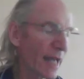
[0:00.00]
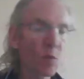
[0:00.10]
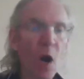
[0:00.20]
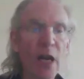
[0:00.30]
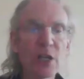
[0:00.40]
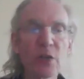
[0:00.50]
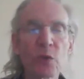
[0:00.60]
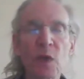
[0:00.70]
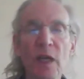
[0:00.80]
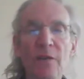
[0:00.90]
nyu
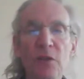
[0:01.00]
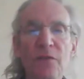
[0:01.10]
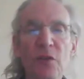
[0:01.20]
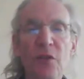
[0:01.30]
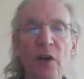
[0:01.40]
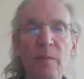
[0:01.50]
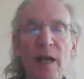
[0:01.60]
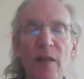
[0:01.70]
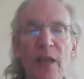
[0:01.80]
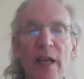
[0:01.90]
have you have you thought
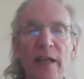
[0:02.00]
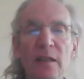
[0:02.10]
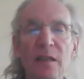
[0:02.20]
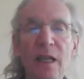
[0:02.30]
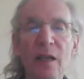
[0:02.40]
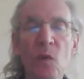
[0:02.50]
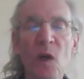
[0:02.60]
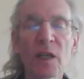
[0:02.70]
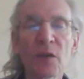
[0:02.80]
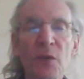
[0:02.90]
about that
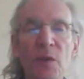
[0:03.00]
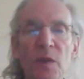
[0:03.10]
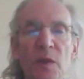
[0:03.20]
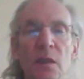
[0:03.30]
nyu